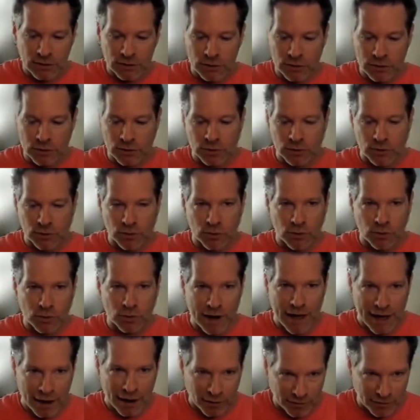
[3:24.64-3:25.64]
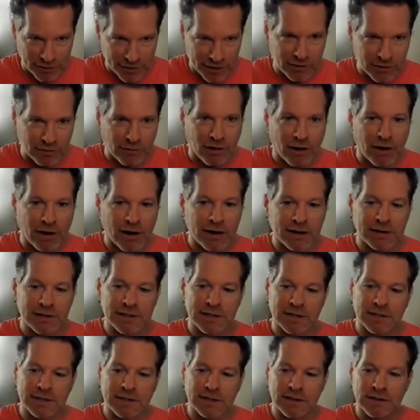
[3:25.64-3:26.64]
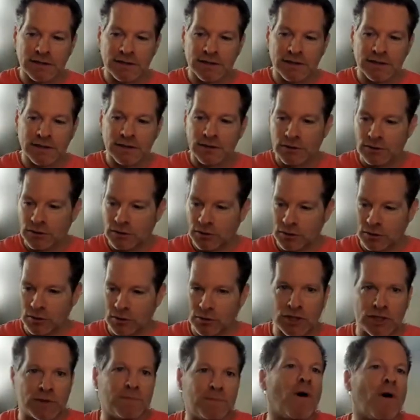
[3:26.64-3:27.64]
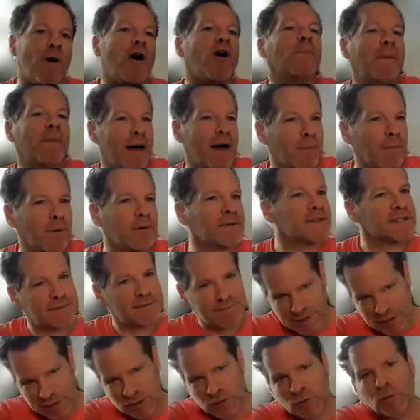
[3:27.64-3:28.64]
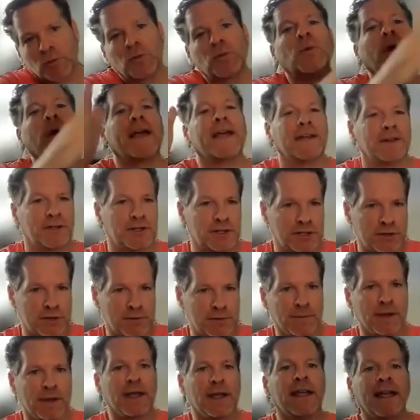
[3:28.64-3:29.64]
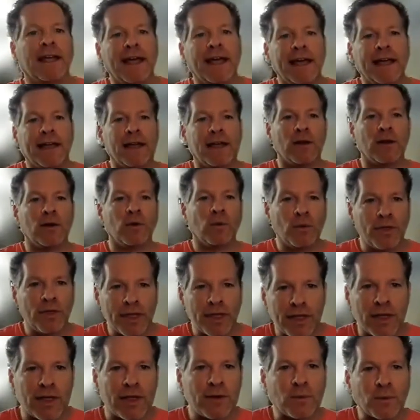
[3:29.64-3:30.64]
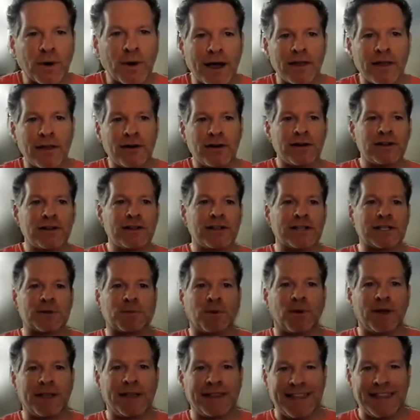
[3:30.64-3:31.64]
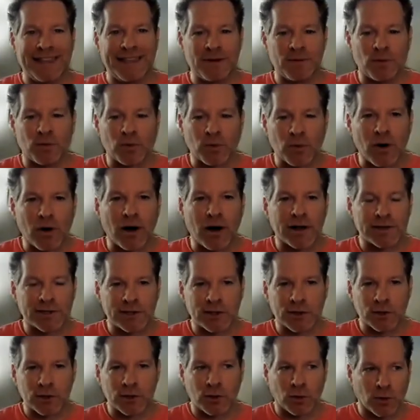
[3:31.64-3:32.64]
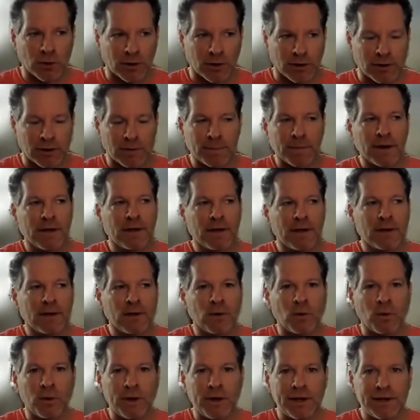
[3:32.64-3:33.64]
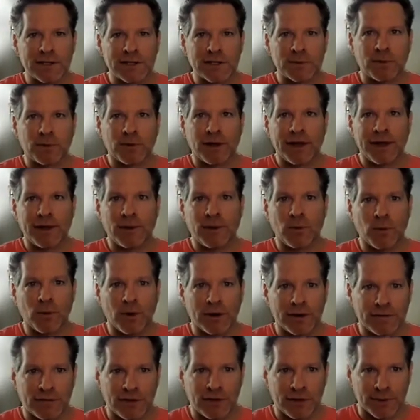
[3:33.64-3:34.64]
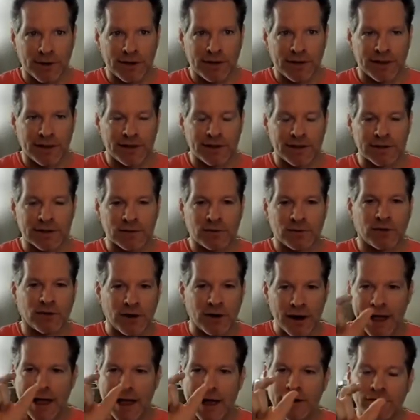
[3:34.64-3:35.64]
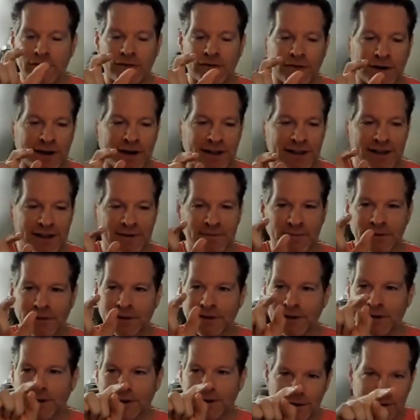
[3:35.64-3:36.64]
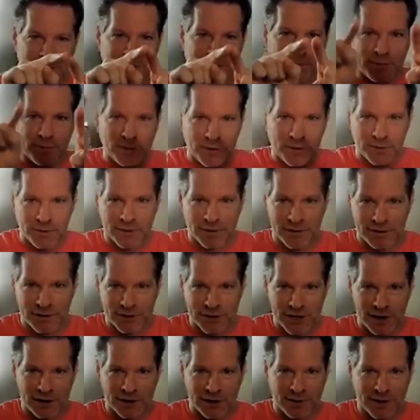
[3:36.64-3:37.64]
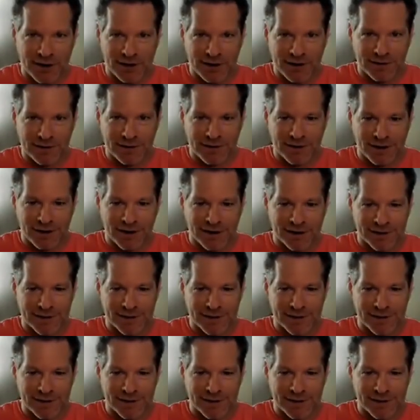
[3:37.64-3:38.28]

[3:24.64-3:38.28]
to healthy logs to small pebbles as a range. And rather than displaying the raw score, we display one of three things. For every computer-generated